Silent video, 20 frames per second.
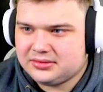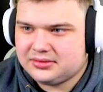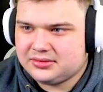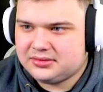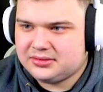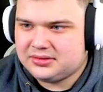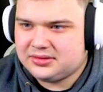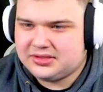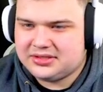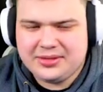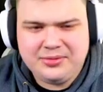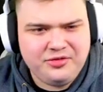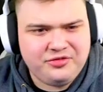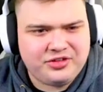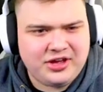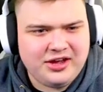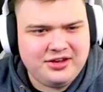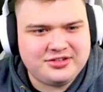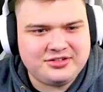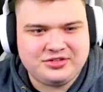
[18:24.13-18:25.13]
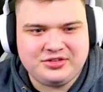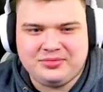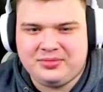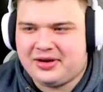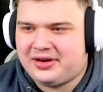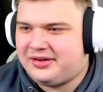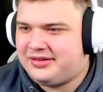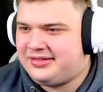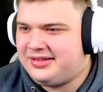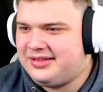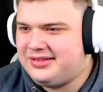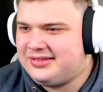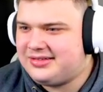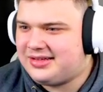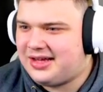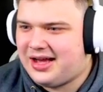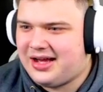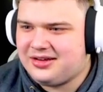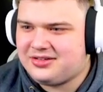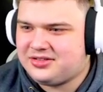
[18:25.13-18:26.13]
Same with Chaos Crew, man. Dylan,
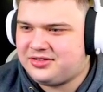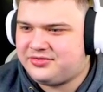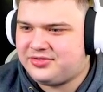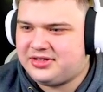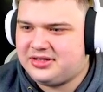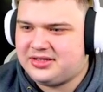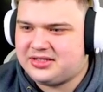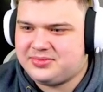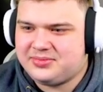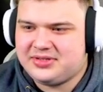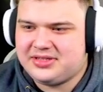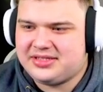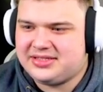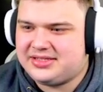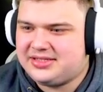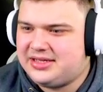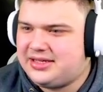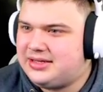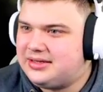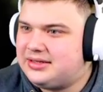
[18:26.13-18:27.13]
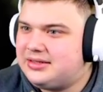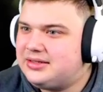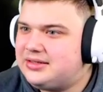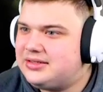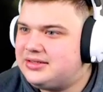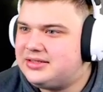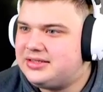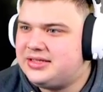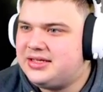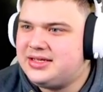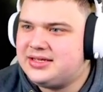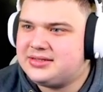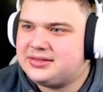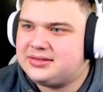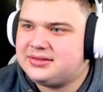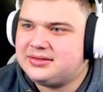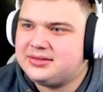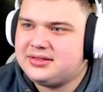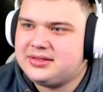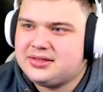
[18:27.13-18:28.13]
Hacksaw Dylan's been insane.
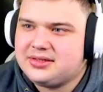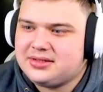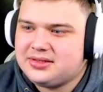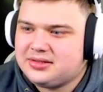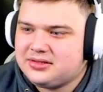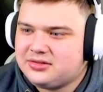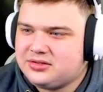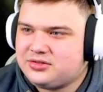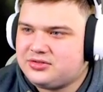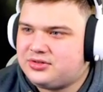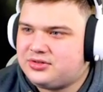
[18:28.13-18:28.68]
Jesus. Just